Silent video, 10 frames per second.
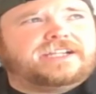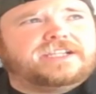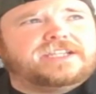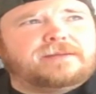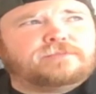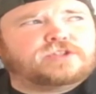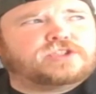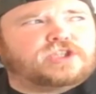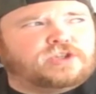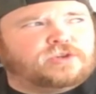Number
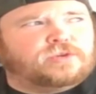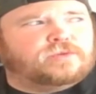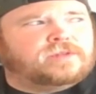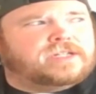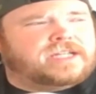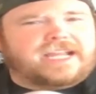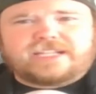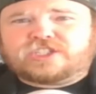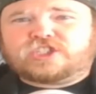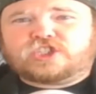2,
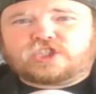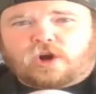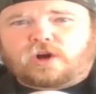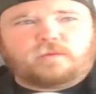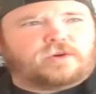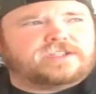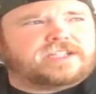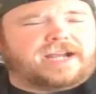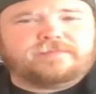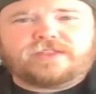it's Star Wars.
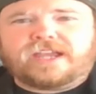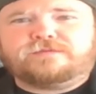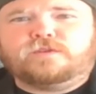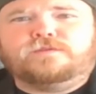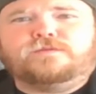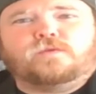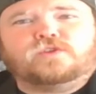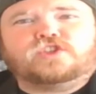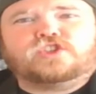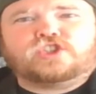I'm thankful
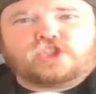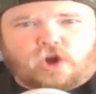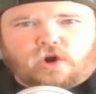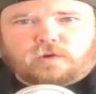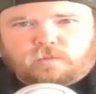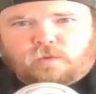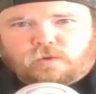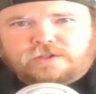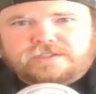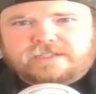for Star
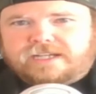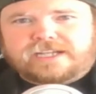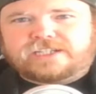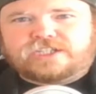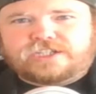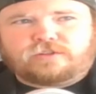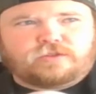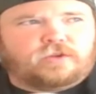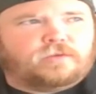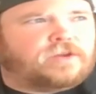Wars in
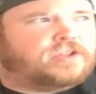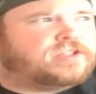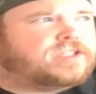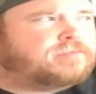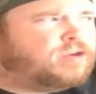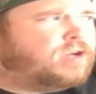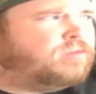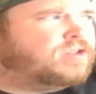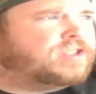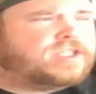general, whether it's the
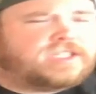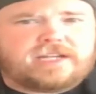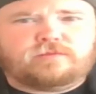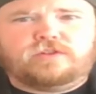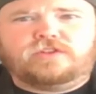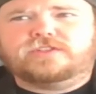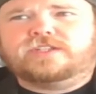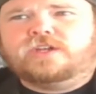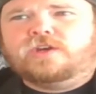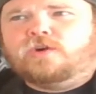prequels, the
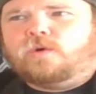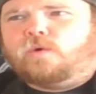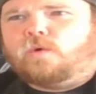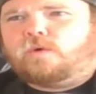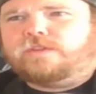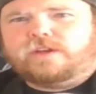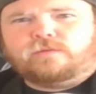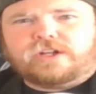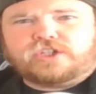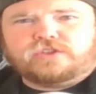sequels, or the
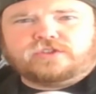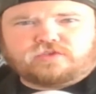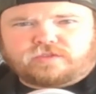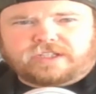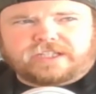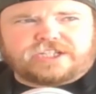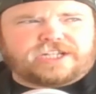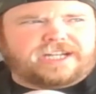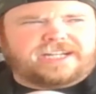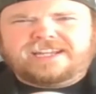original
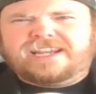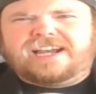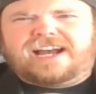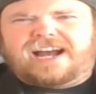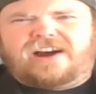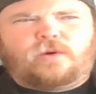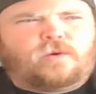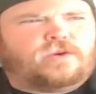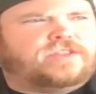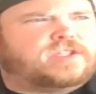trilogy,
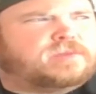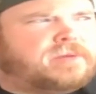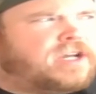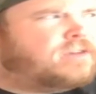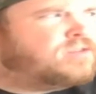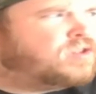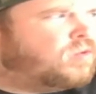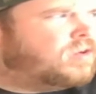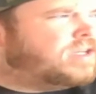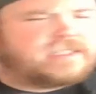or the spin-off
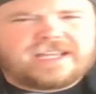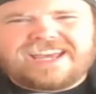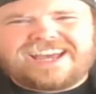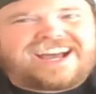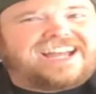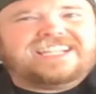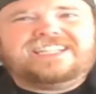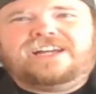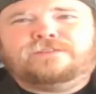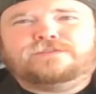stories. I
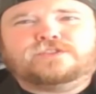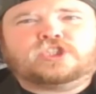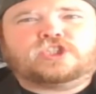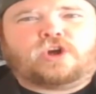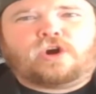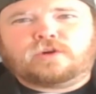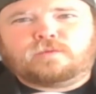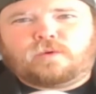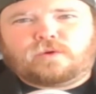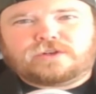love Star
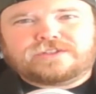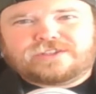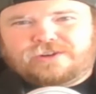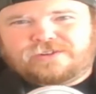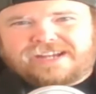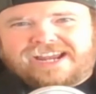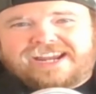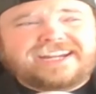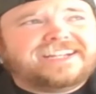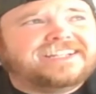Wars,
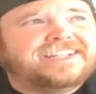okay?